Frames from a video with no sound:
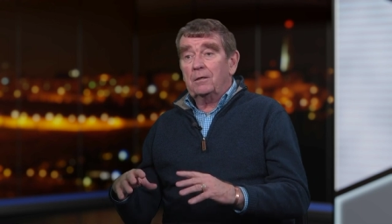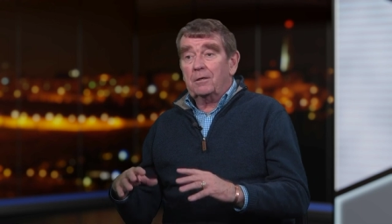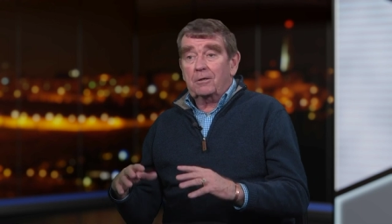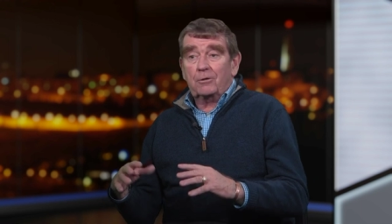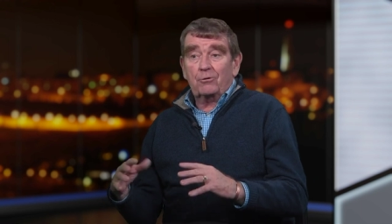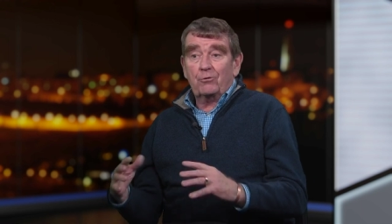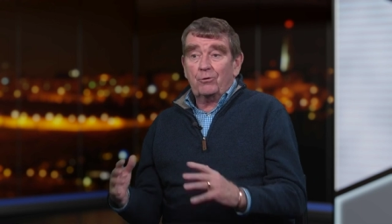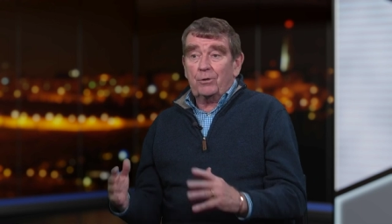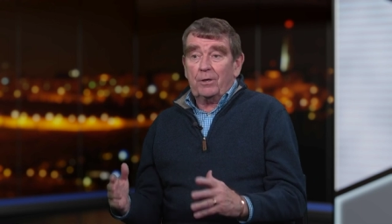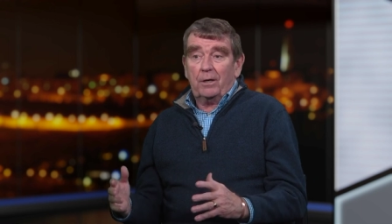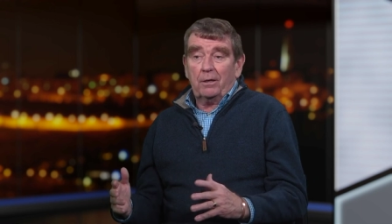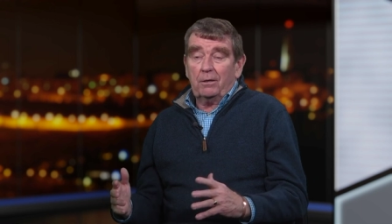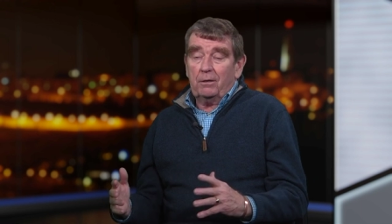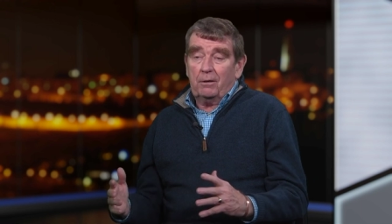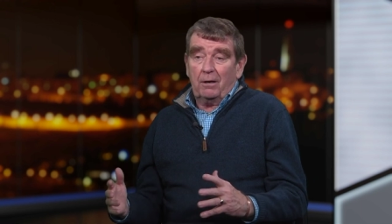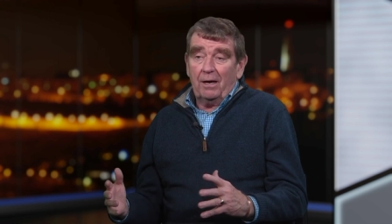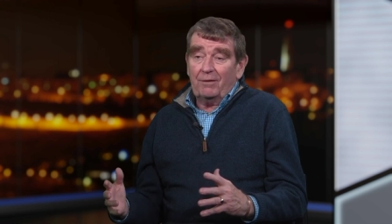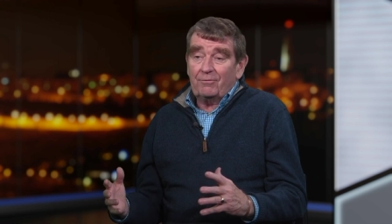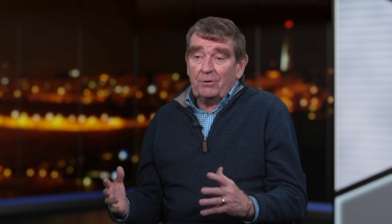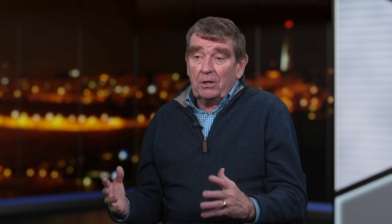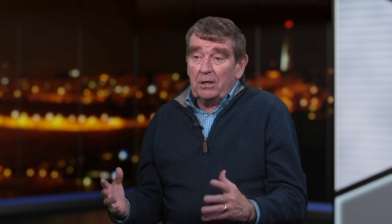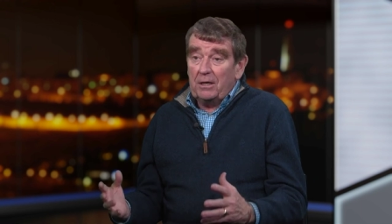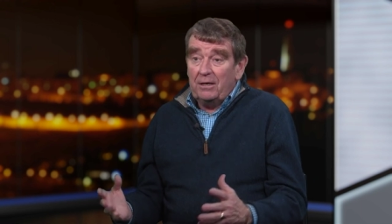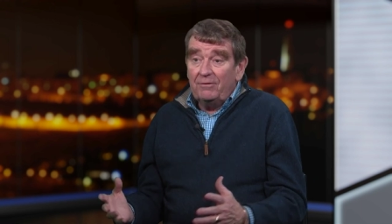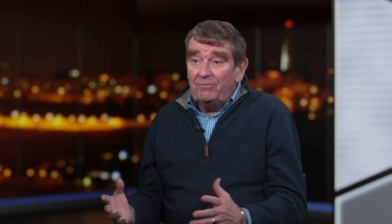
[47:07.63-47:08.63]
create, you know,
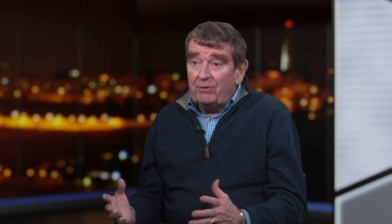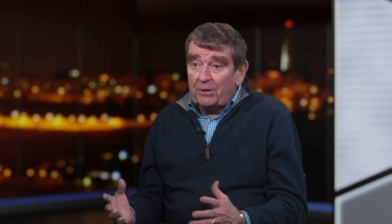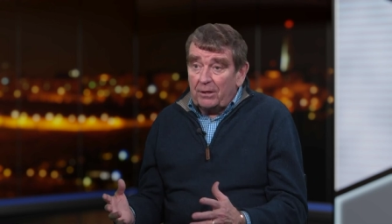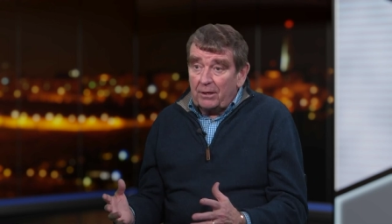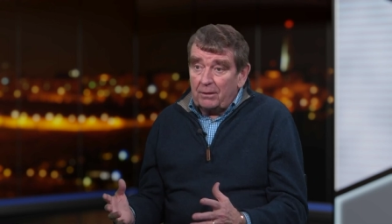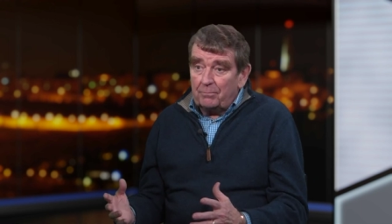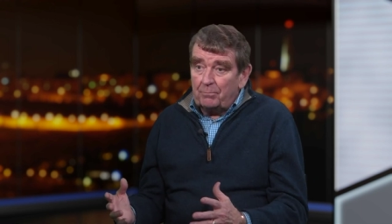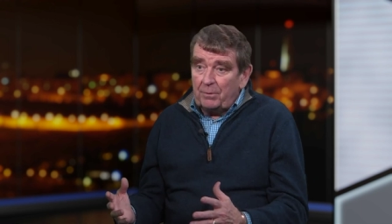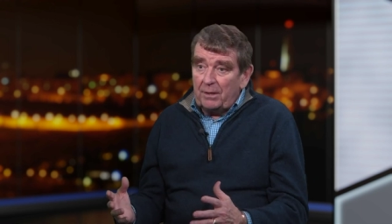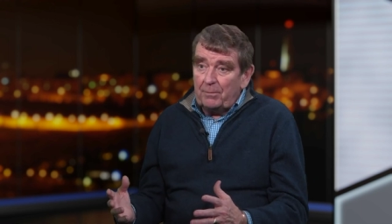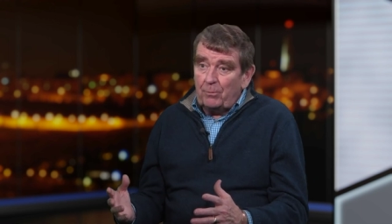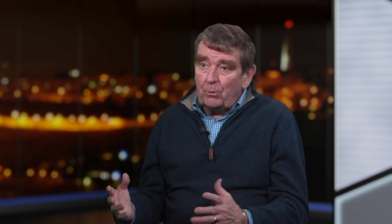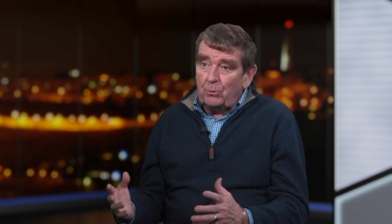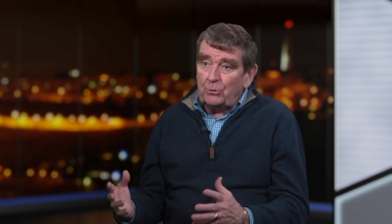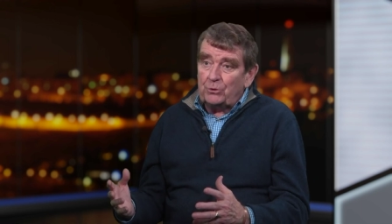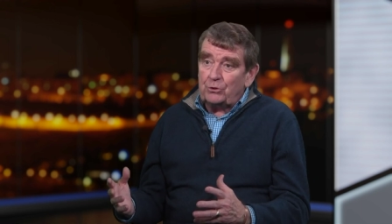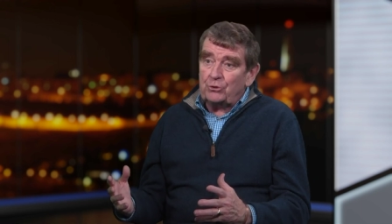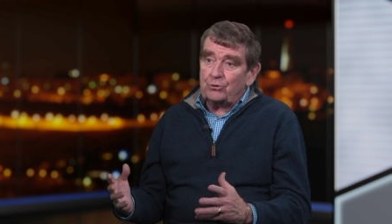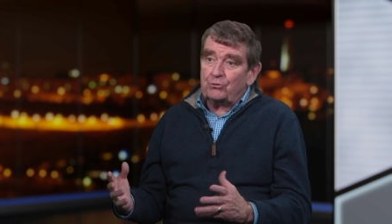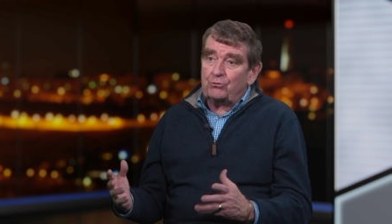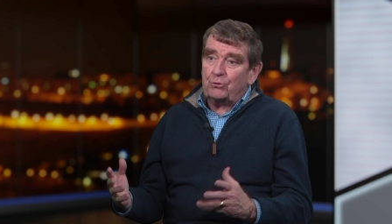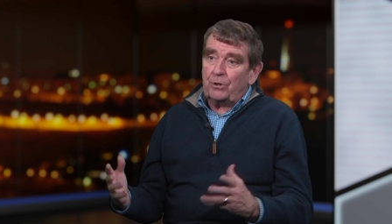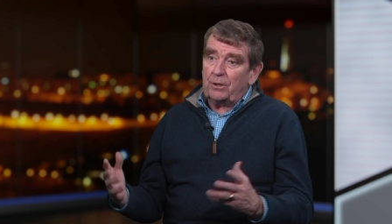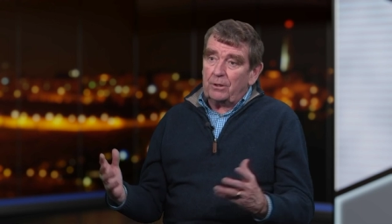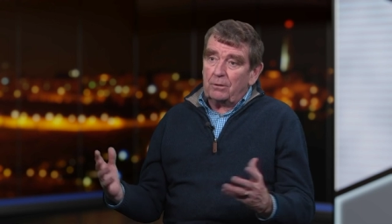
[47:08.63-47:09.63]
have a living. People were
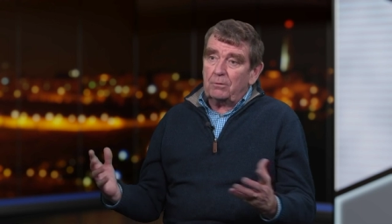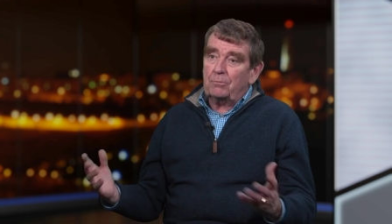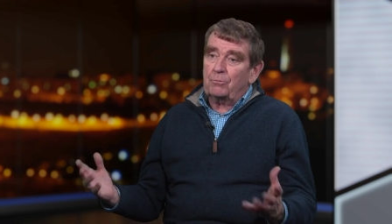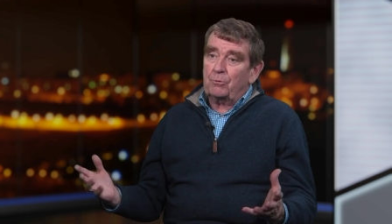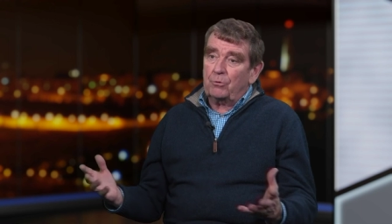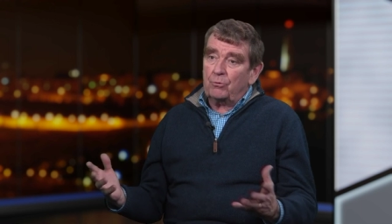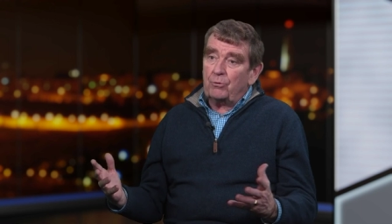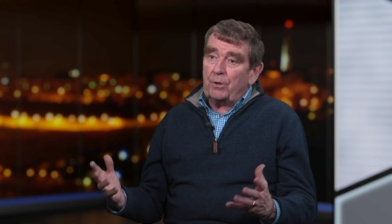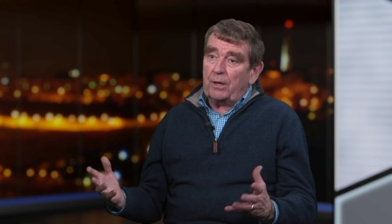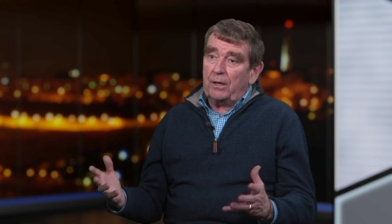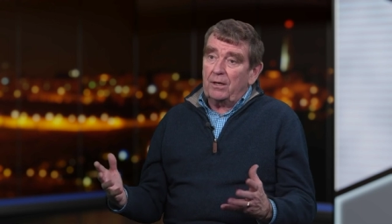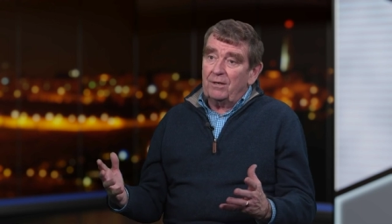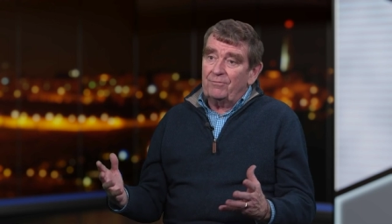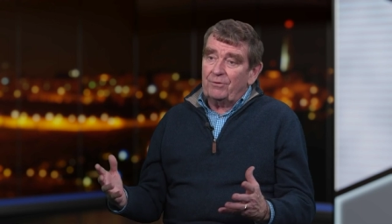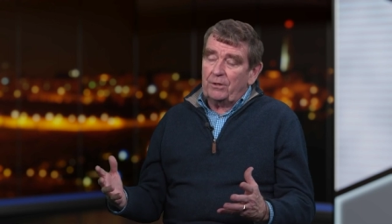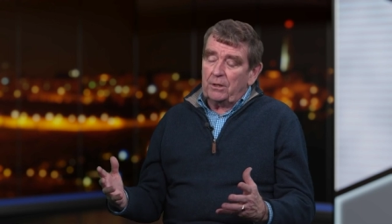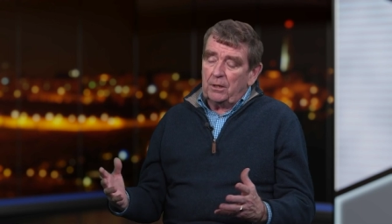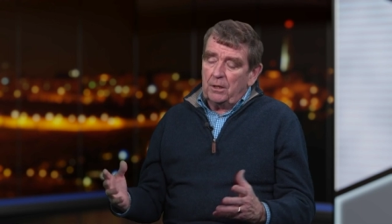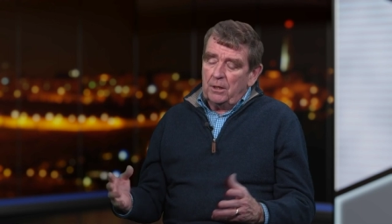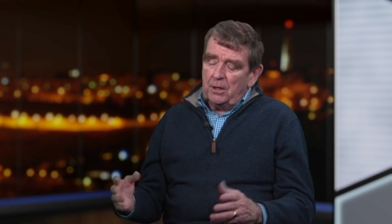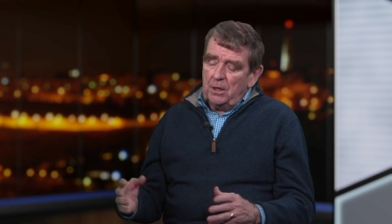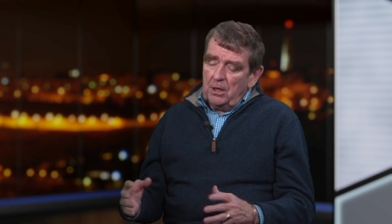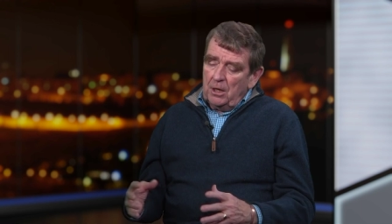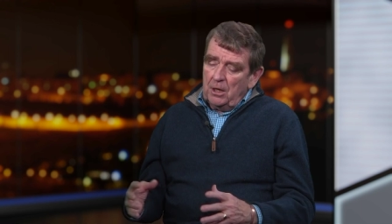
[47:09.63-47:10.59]
just trying to create a living.